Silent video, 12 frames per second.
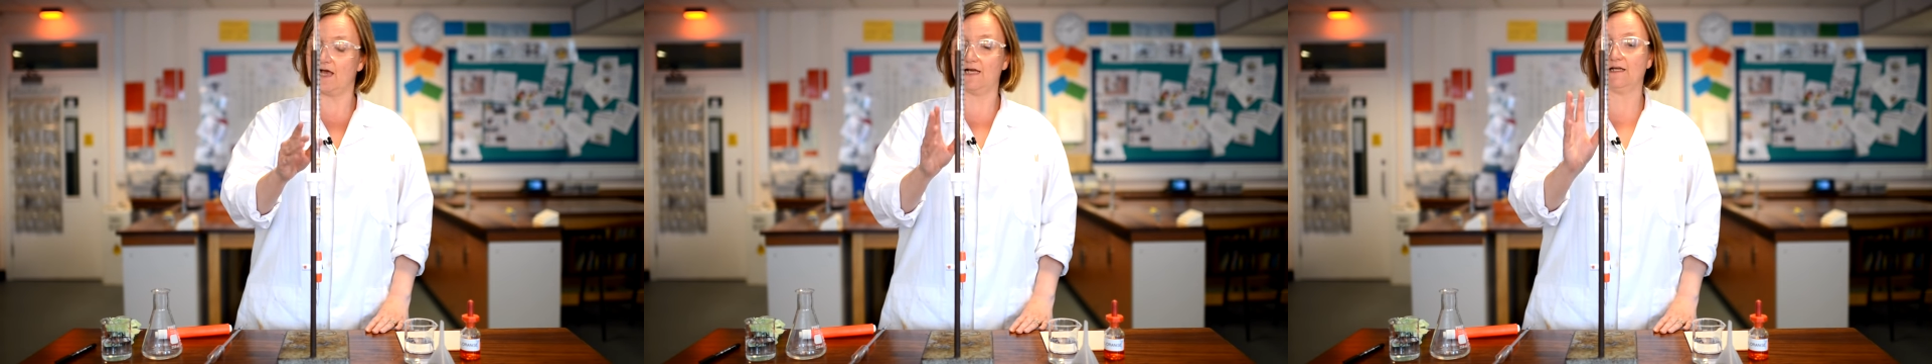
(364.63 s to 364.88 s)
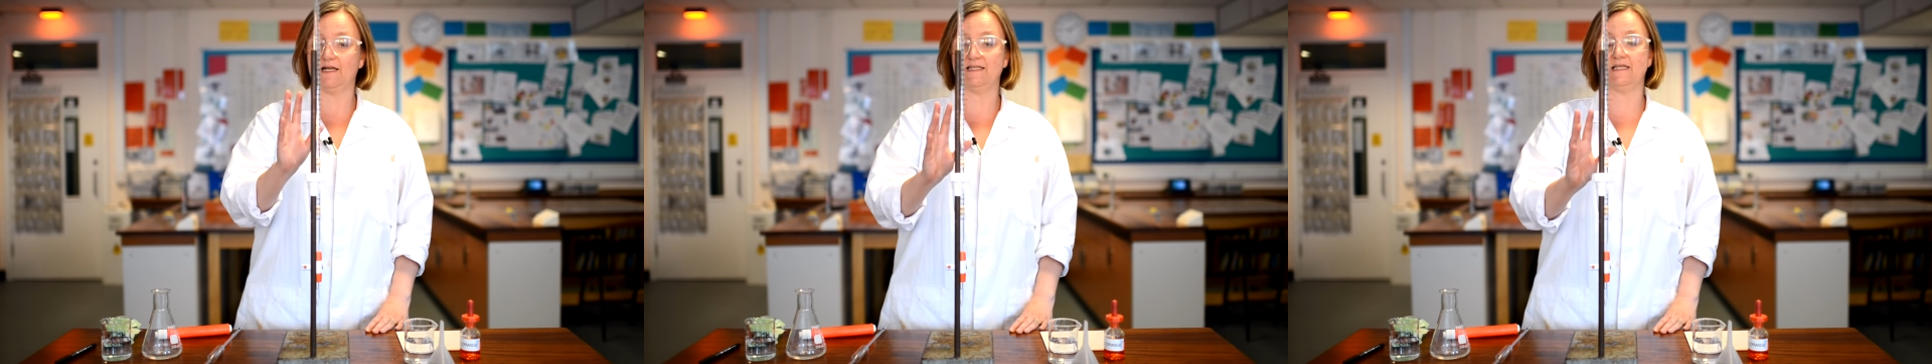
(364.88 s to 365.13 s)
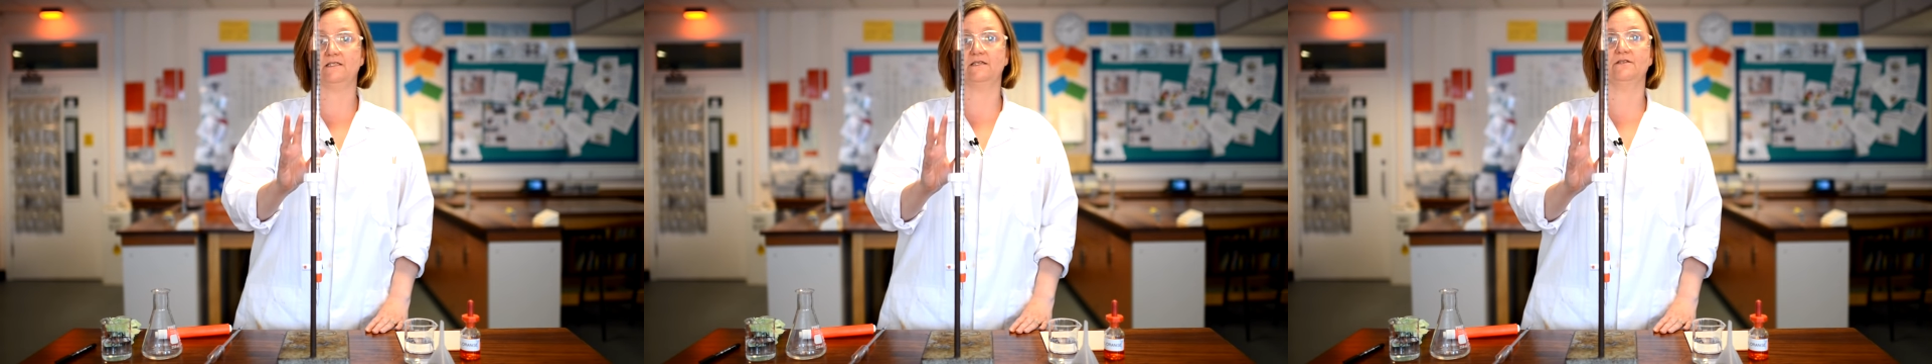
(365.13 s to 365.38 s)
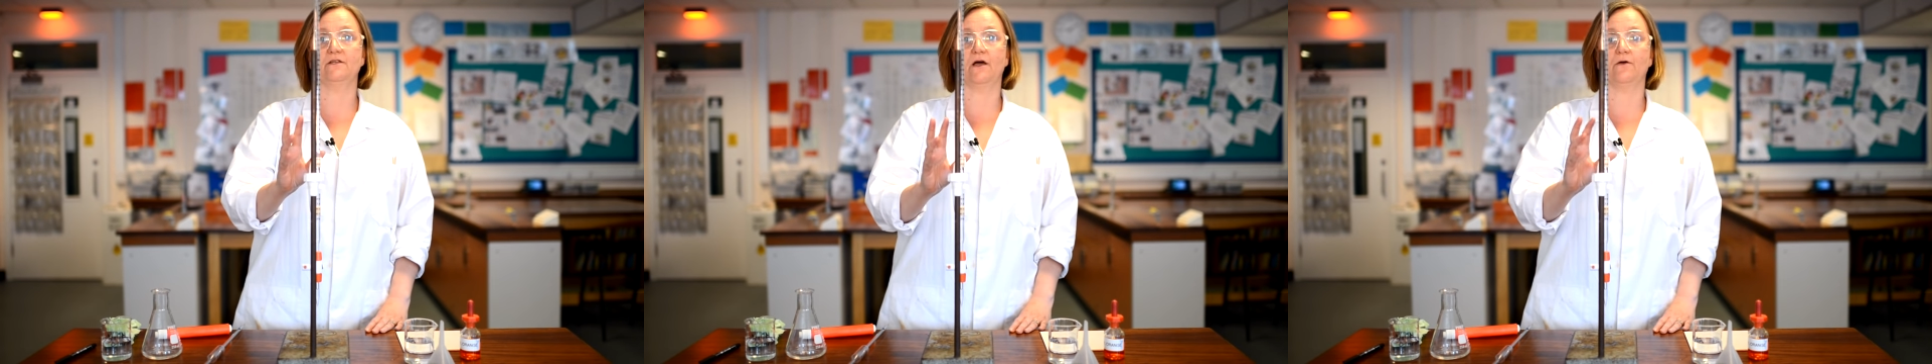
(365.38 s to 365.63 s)
and I need
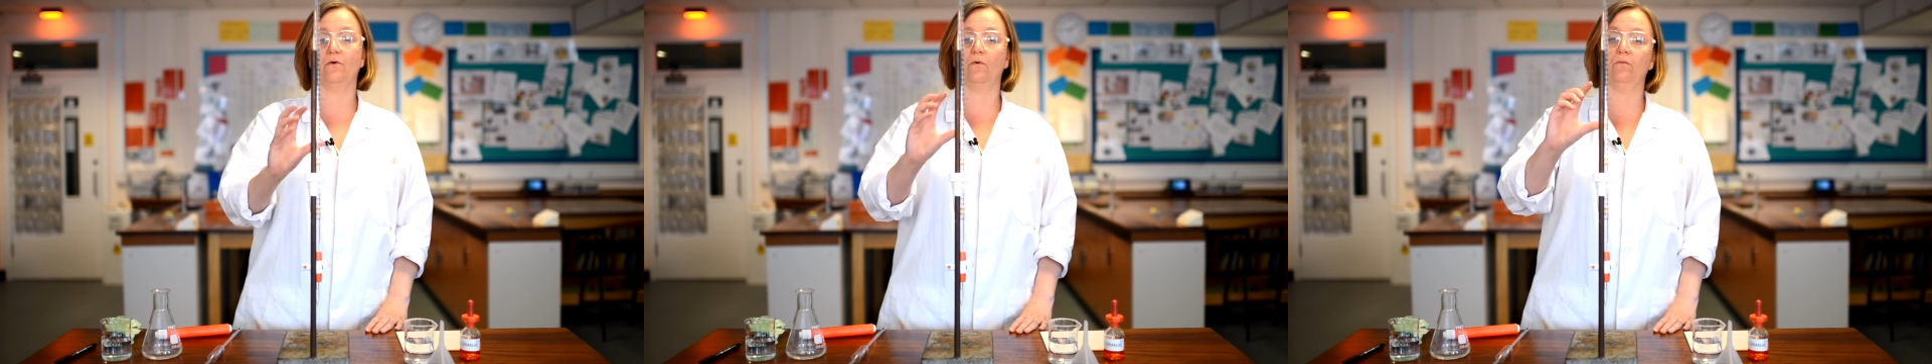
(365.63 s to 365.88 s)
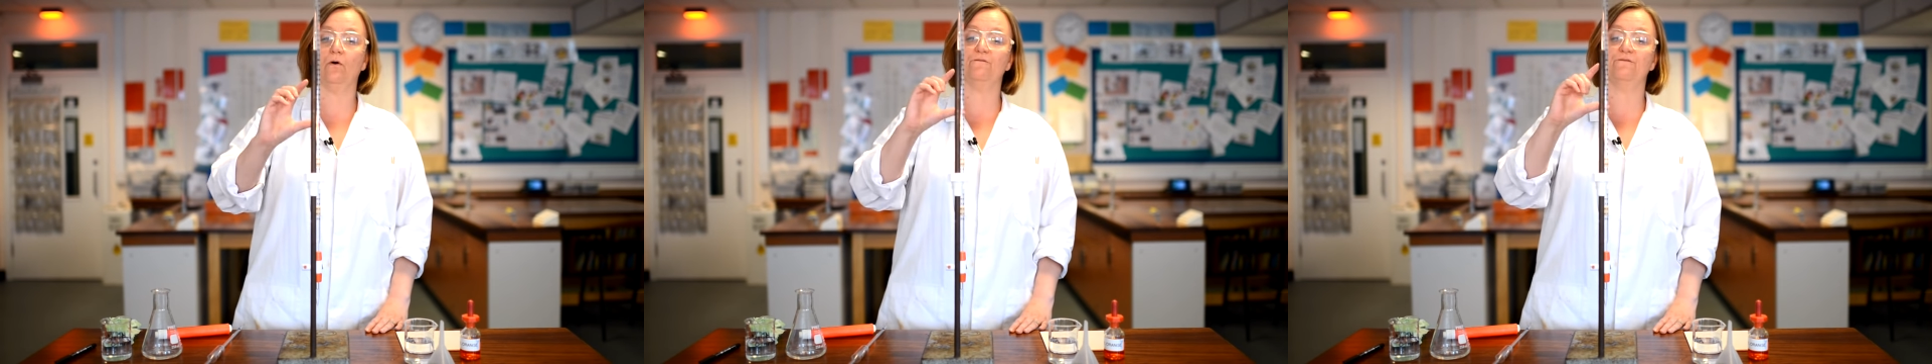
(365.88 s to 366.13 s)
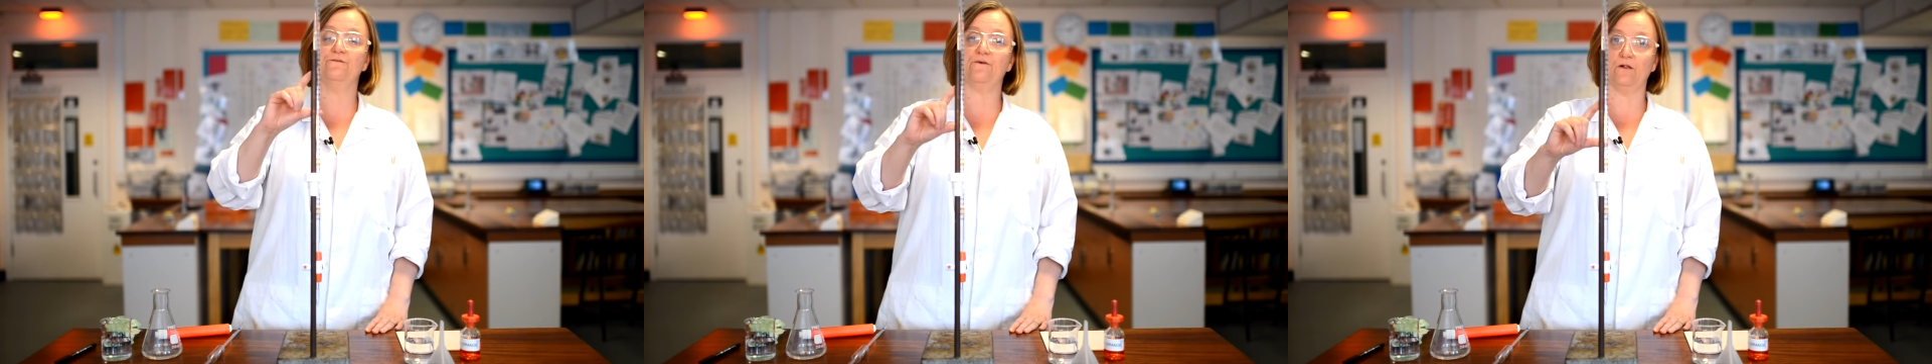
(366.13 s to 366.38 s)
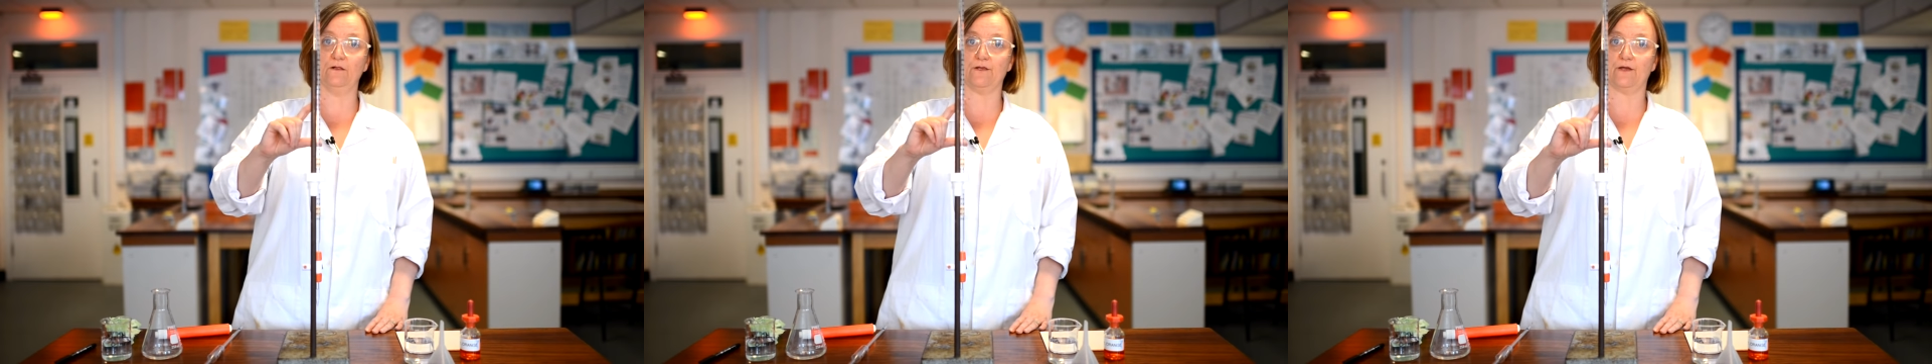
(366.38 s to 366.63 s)
to know what
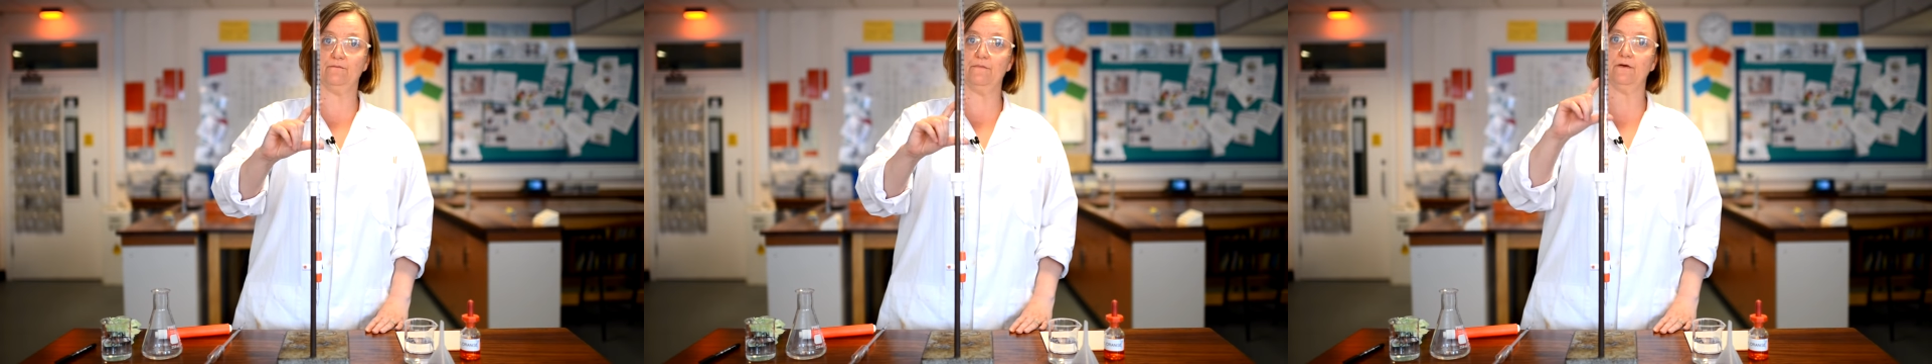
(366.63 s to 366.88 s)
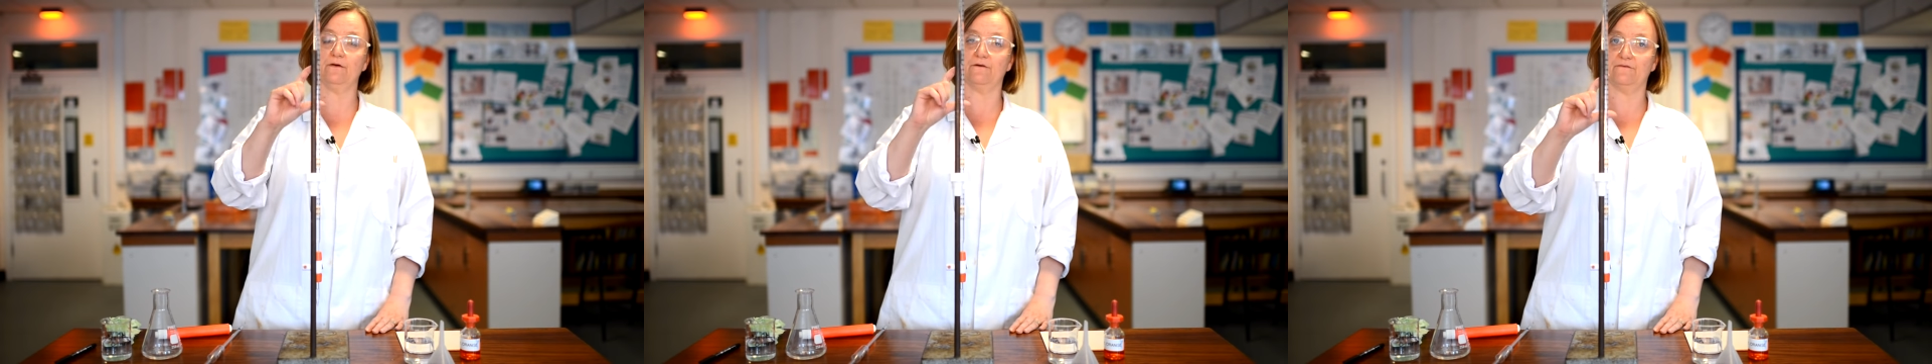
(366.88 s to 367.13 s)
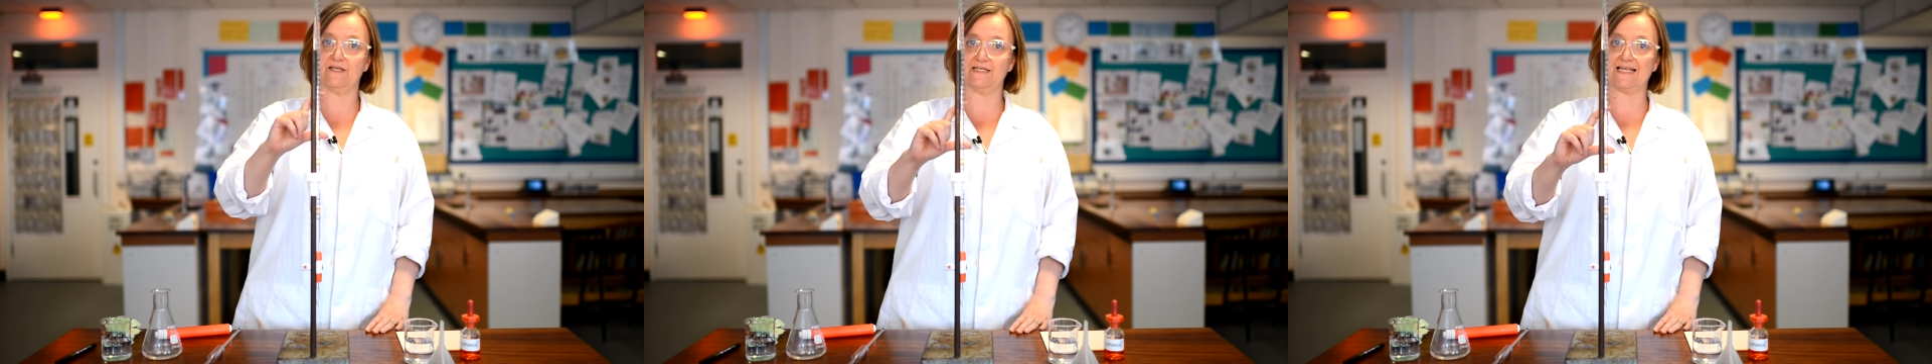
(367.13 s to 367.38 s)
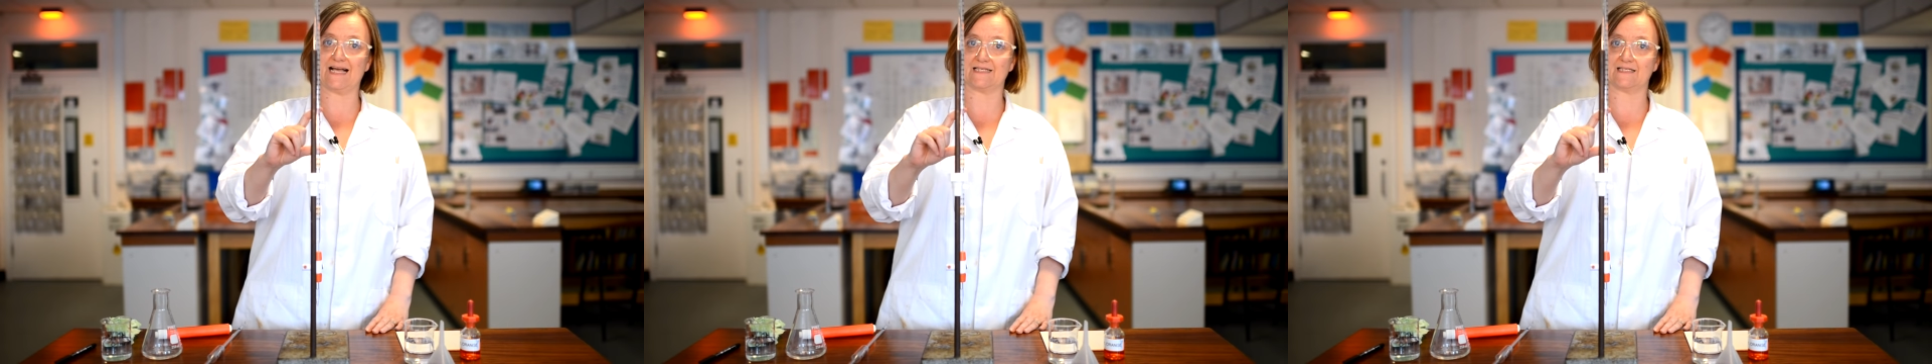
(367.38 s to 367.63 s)
volume of
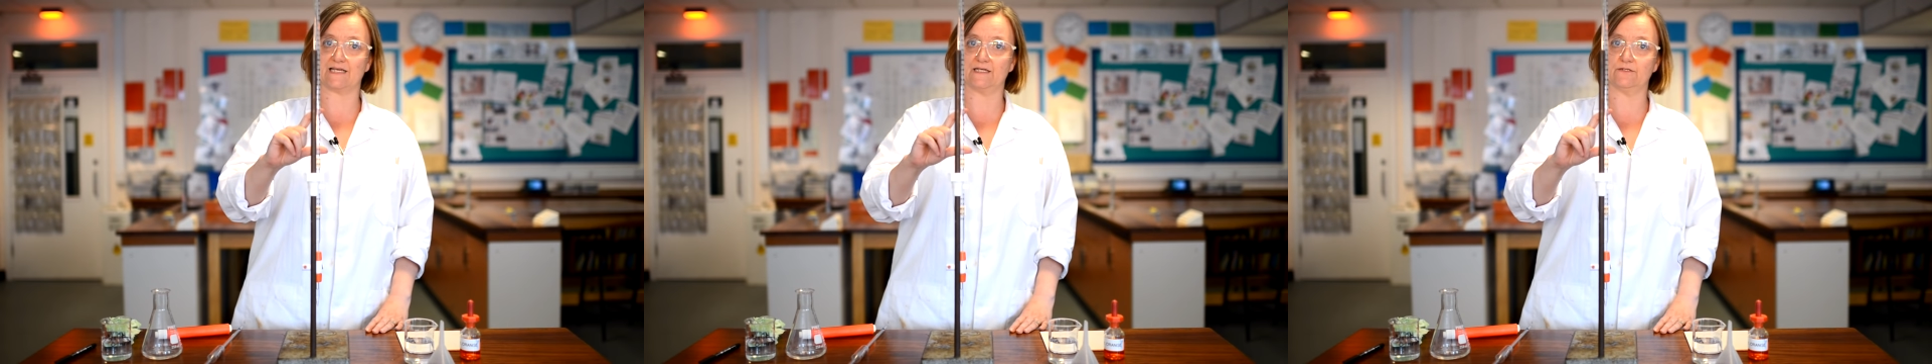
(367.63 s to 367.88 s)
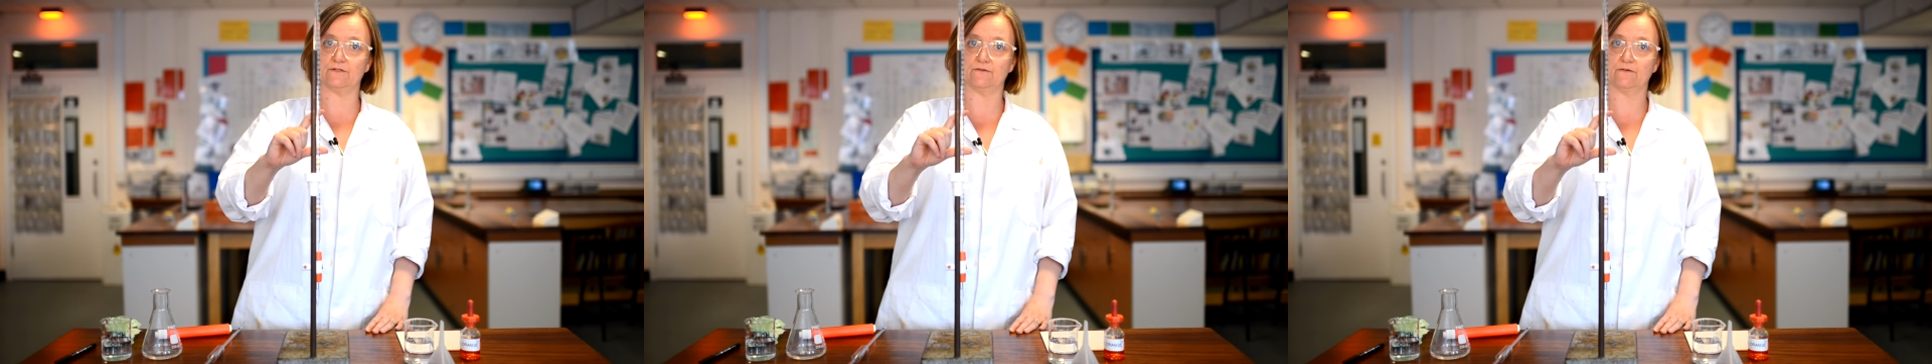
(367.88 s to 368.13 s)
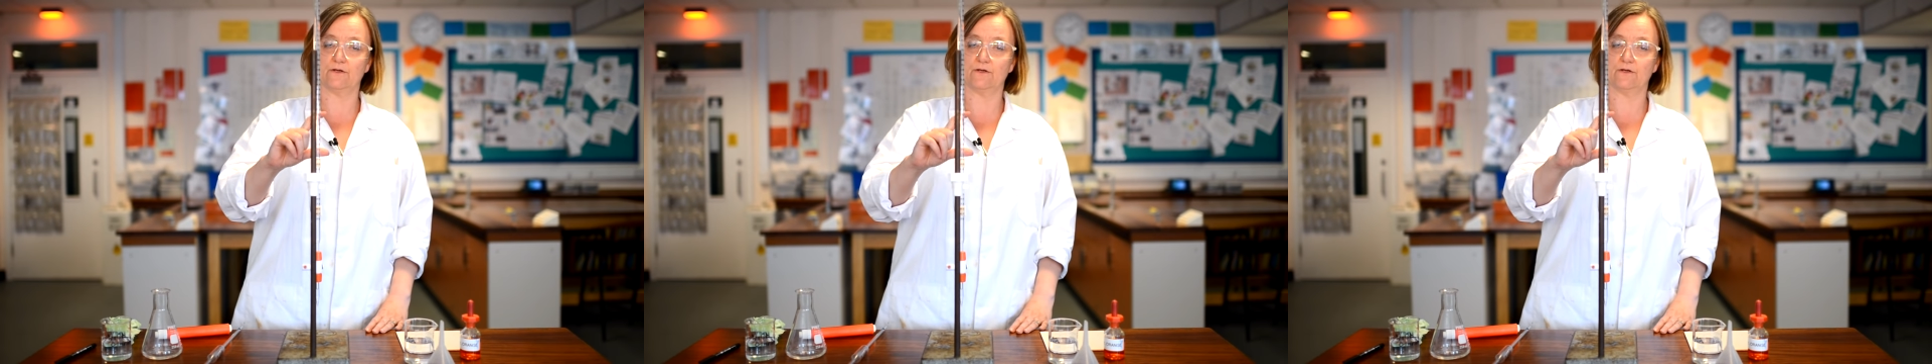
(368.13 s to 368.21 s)
this acid